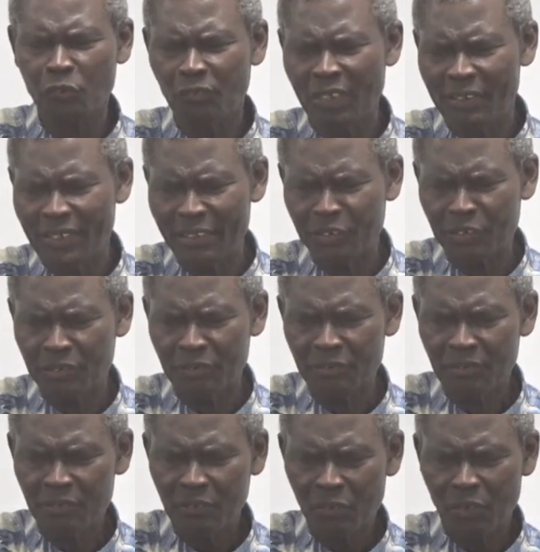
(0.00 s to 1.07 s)
over us.
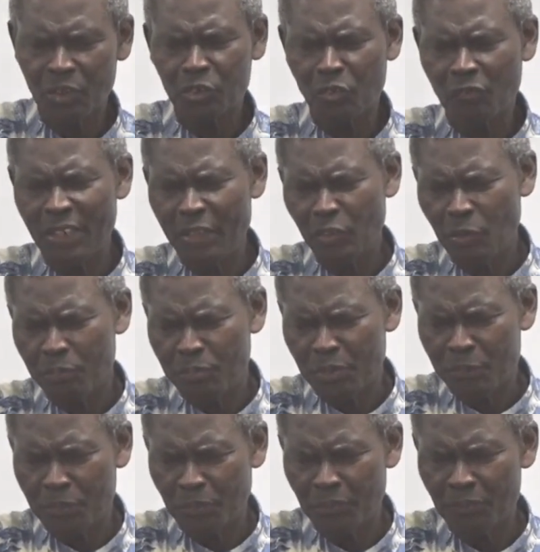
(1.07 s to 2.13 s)
Watch over your
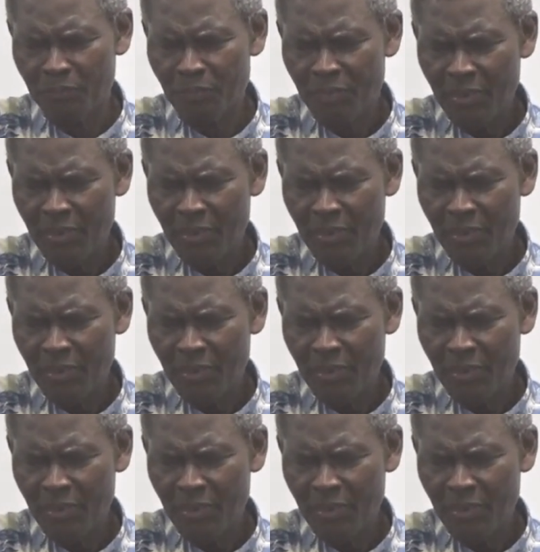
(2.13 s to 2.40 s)
people.